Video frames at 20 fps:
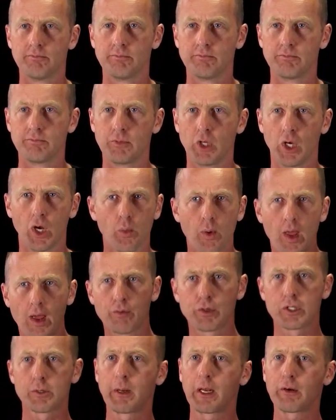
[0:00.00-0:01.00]
You know, we have
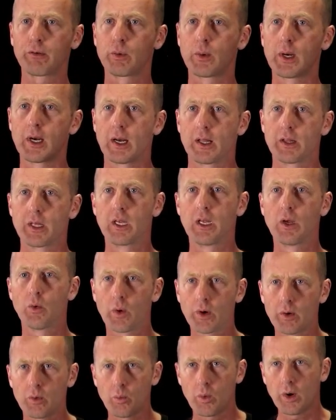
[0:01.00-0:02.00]
respect for one another here.
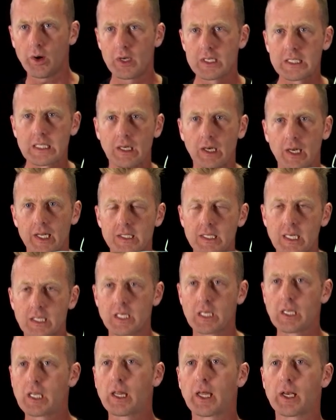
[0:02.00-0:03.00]
What is it? Let's
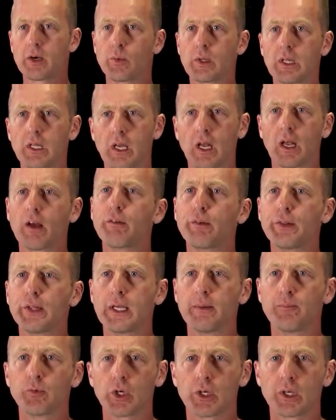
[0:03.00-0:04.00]
articulate it really carefully,
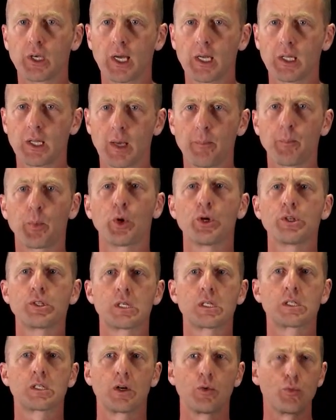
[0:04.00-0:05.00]
okay? And that
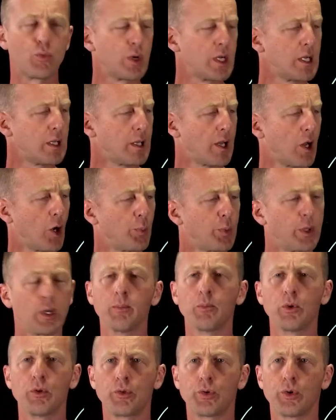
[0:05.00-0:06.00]
process can really help you to
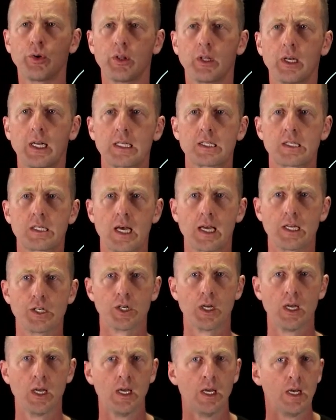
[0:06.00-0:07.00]
move through to the next stage.
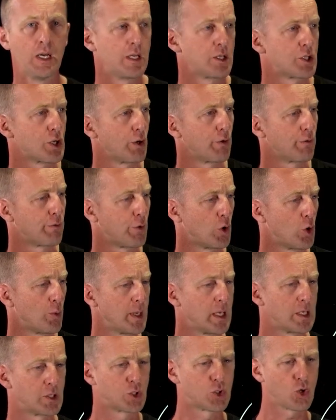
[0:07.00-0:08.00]
So
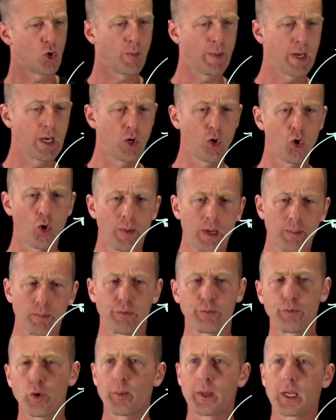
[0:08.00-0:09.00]
forming, storming, norming,
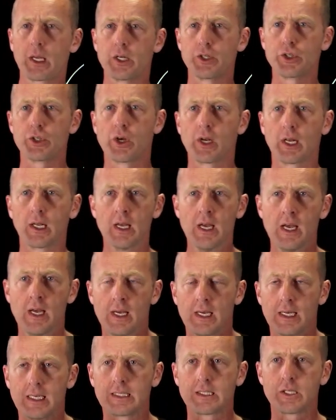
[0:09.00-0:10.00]
performing, and adjourning,
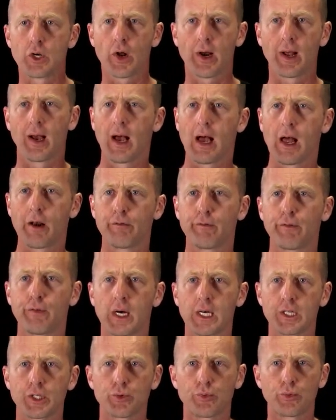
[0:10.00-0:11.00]
it's not a hard and
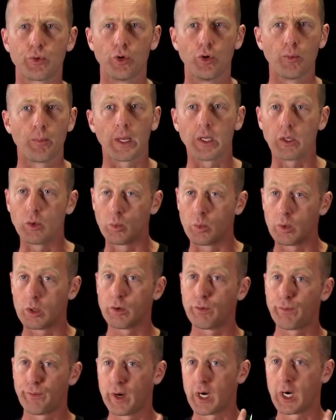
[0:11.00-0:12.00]
fast rule, but you will
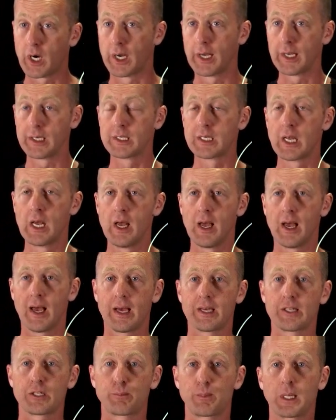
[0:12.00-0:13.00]
find
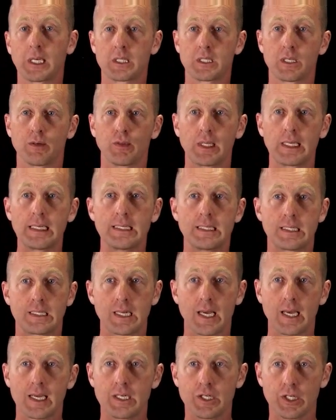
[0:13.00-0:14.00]
aspects of these
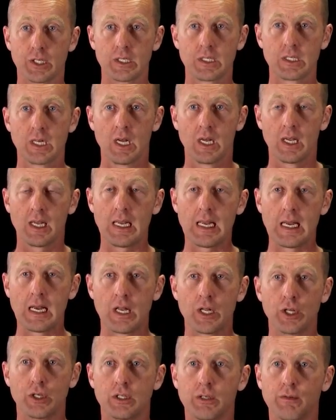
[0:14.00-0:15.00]
stages in
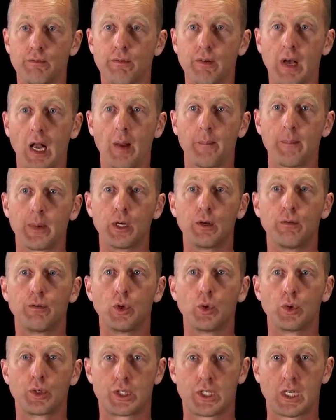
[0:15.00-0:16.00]
the development of
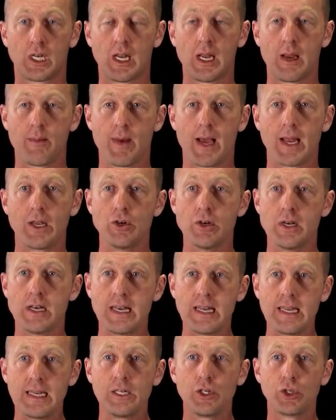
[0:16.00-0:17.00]
your team, and you
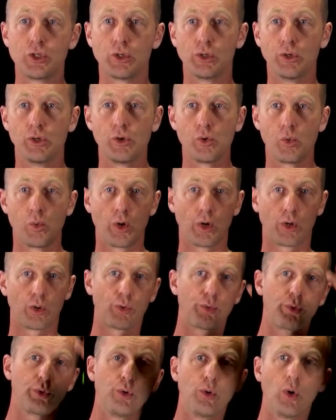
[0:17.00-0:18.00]
need to work
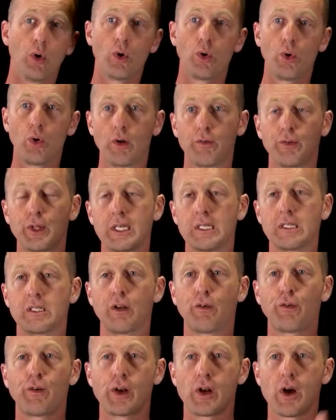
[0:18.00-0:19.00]
through all of these
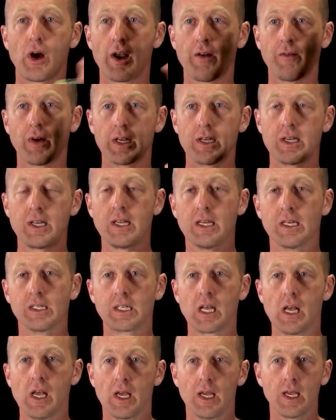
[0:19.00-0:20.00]
different kind of ideas
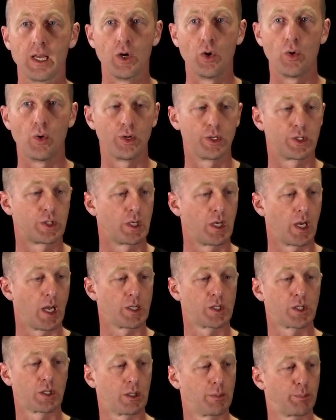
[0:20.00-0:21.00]
in order to get
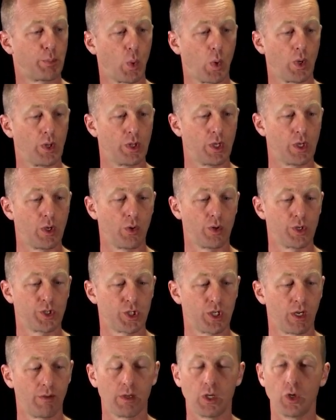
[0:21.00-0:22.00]
to the point that you're
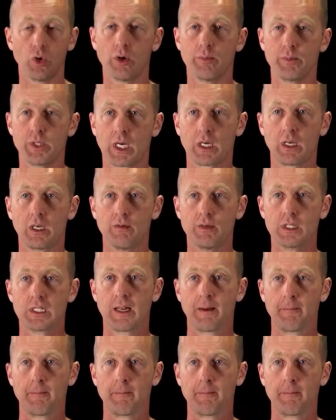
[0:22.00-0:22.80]
achieving your objectives.